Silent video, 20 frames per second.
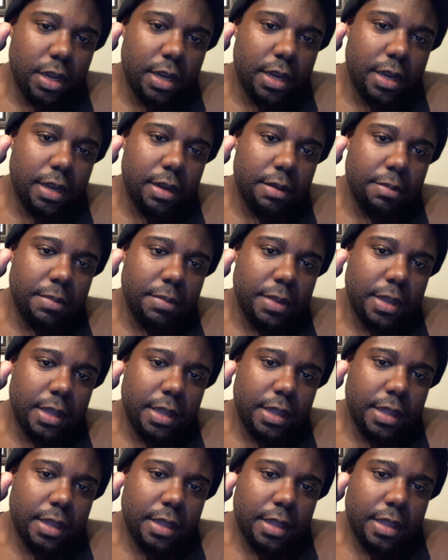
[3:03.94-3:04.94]
um,
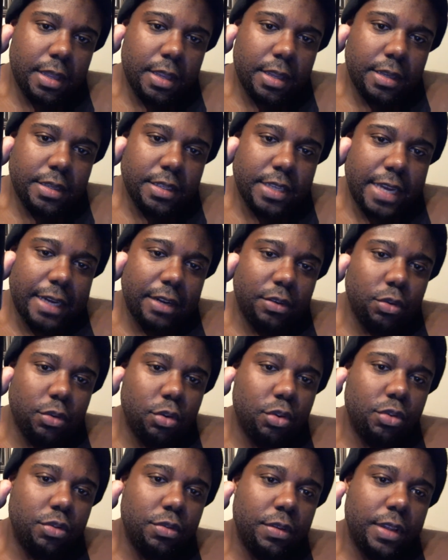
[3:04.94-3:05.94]
stock
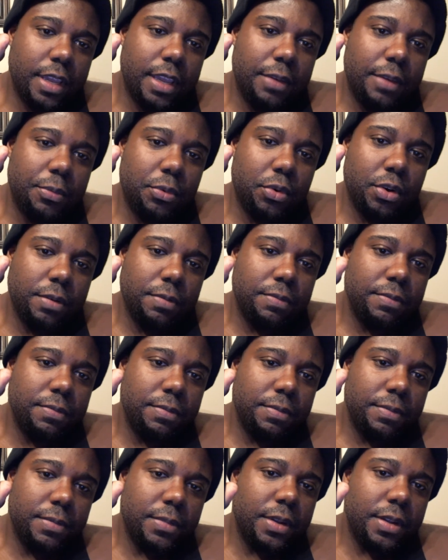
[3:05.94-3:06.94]
Google keyboard.
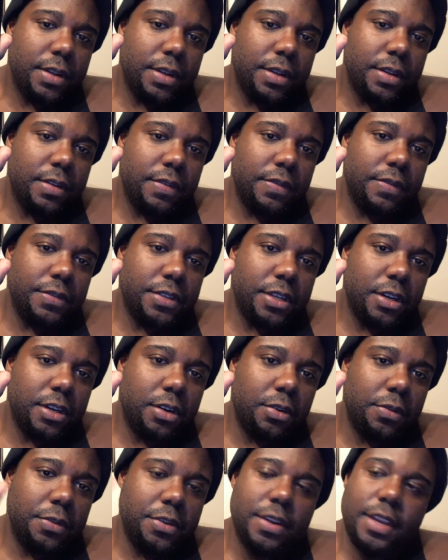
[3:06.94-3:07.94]

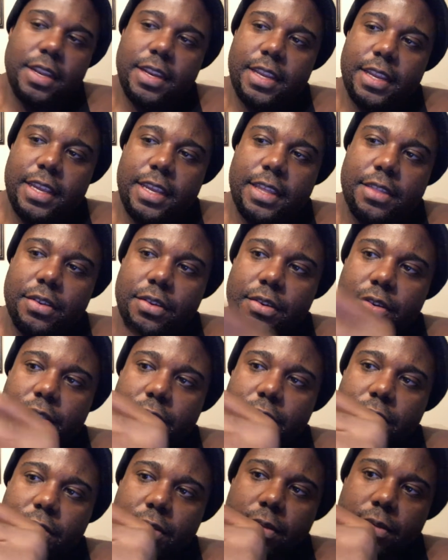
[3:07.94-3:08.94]
So you can
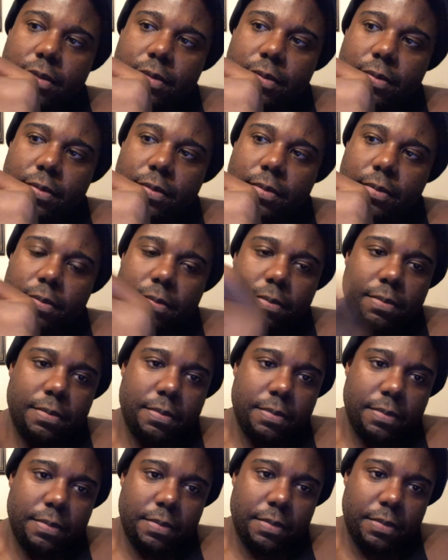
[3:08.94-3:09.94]
either,
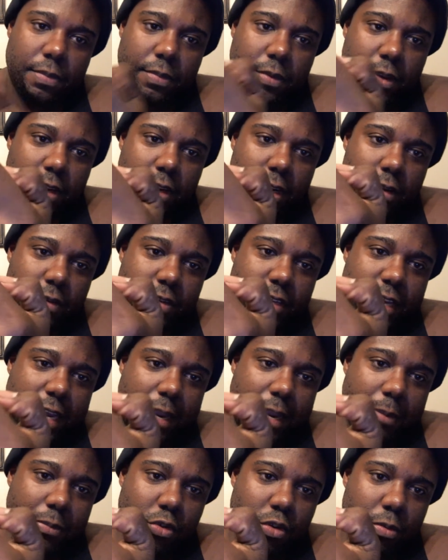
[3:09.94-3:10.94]
you know,
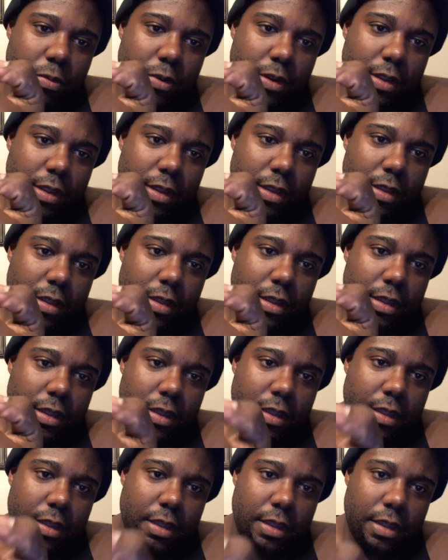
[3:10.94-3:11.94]
type normally
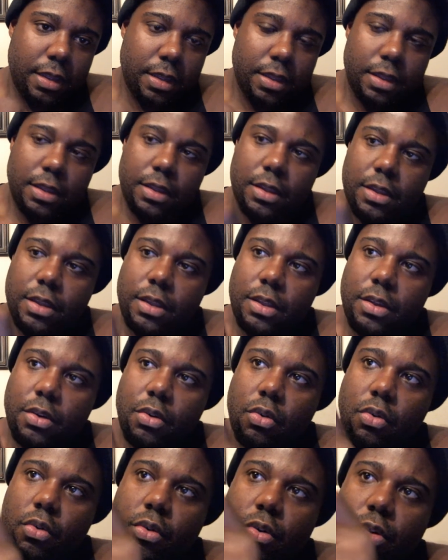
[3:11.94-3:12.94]

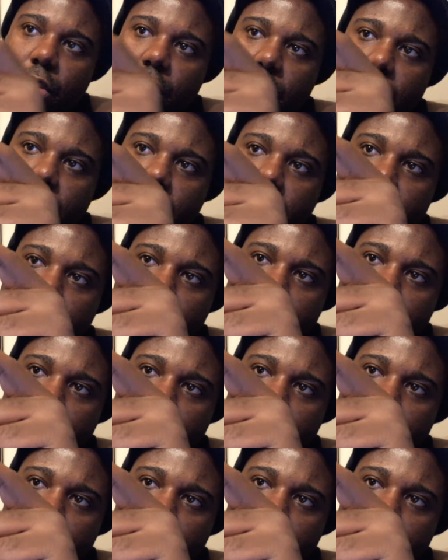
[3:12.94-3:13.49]
or